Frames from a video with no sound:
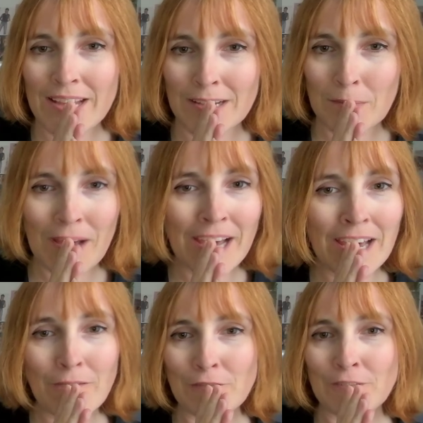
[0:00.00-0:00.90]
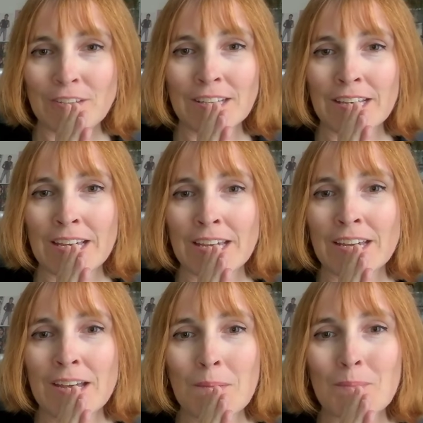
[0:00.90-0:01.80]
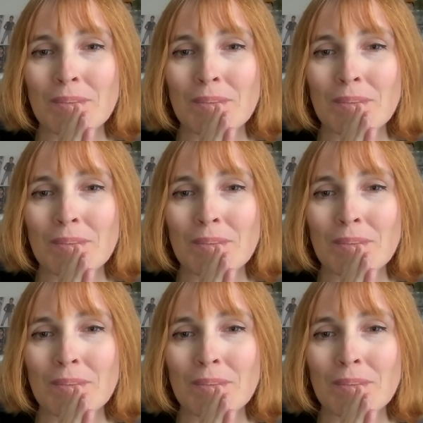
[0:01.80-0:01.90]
And I have a feeling